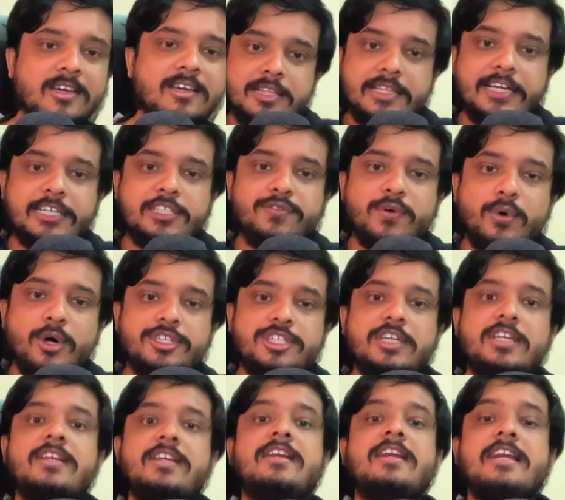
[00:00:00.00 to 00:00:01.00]
Thanks for
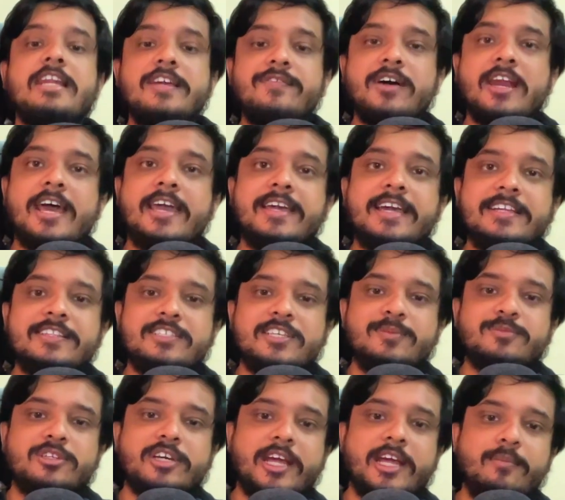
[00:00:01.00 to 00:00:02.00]
watching. Leave a like and
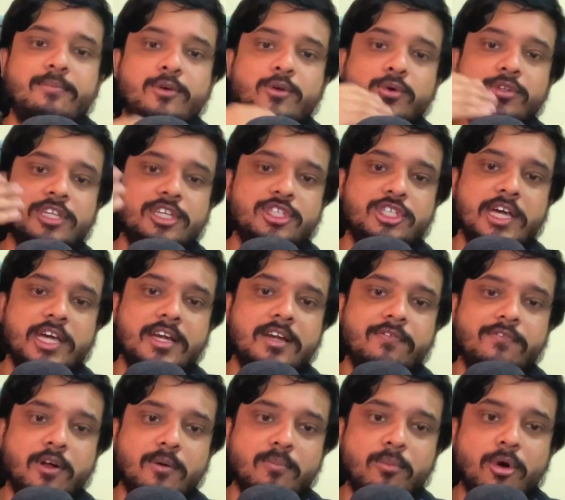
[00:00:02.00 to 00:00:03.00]
subscribe to this channel
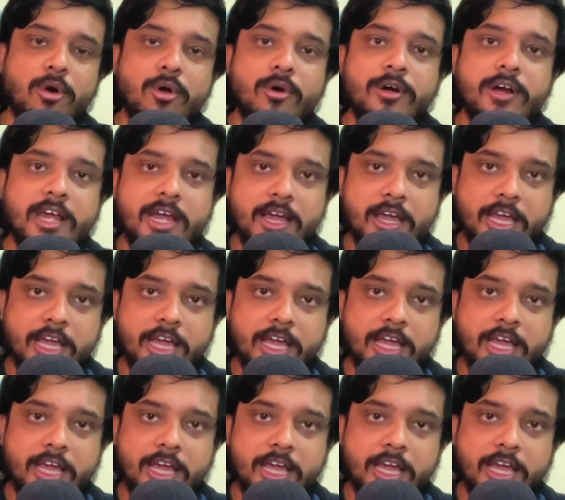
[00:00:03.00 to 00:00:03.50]
for more